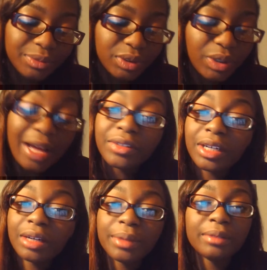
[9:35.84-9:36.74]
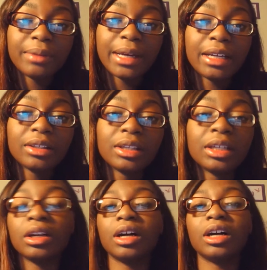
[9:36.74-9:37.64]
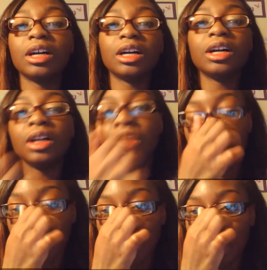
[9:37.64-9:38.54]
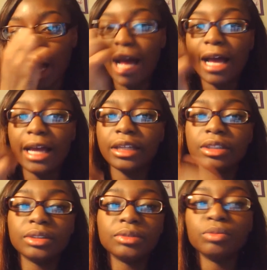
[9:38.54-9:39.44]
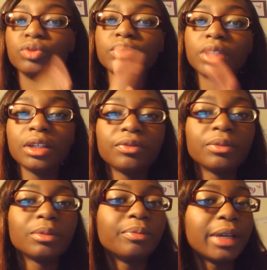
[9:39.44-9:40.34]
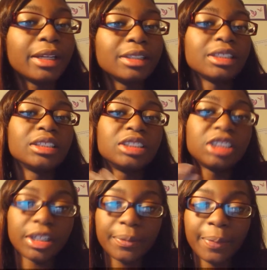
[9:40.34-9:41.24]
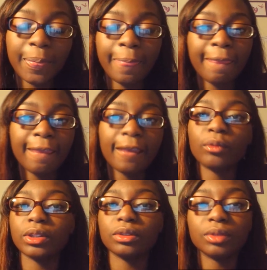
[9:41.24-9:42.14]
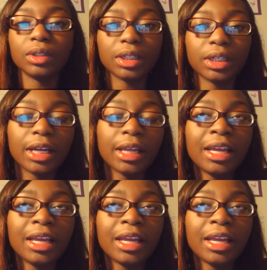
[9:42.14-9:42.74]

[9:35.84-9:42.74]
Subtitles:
So after her bed bath, I moved her from the bed to the chair with the walker.